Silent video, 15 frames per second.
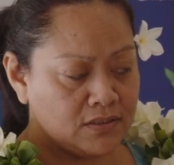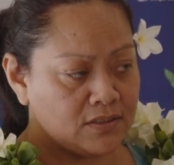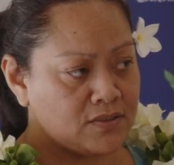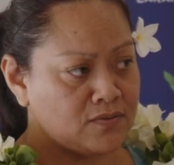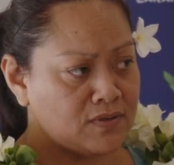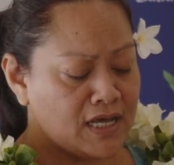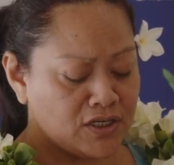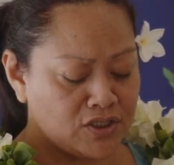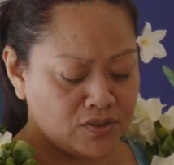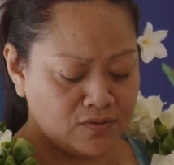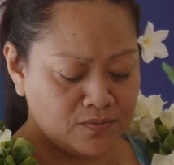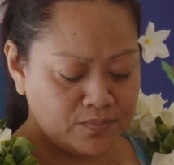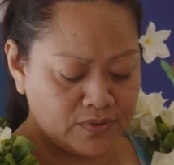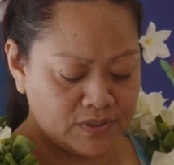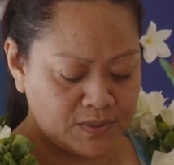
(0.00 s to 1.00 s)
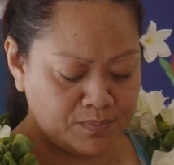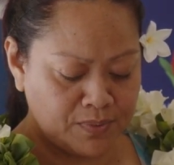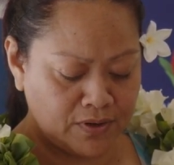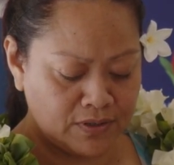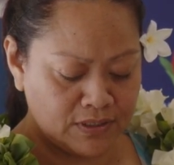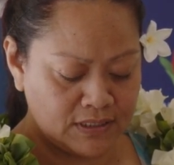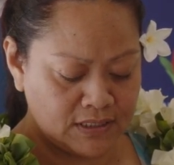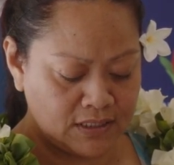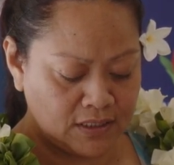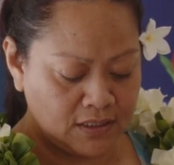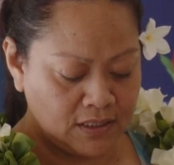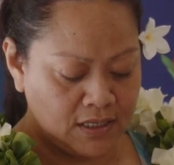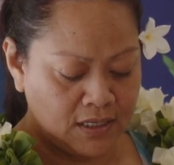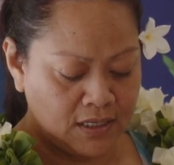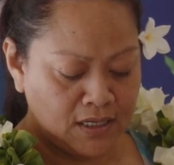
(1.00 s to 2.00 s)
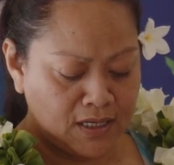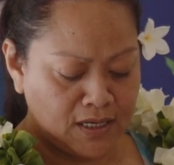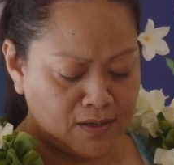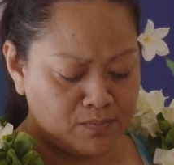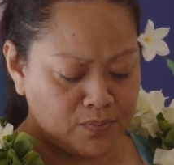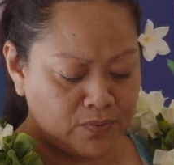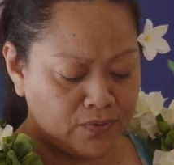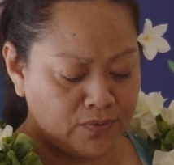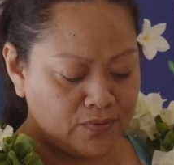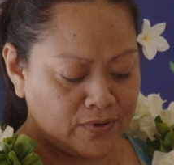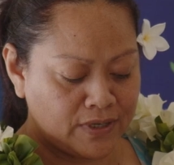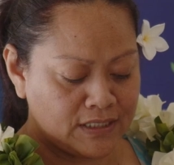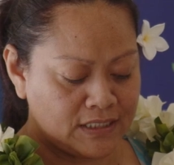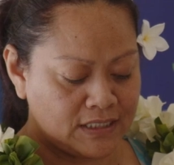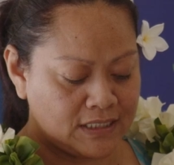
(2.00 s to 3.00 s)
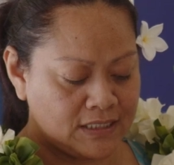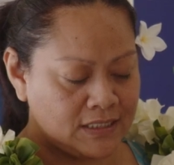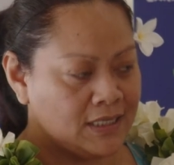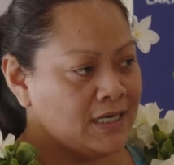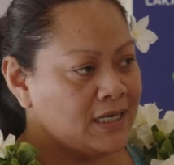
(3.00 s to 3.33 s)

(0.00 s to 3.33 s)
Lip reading: to national prosperity and progress.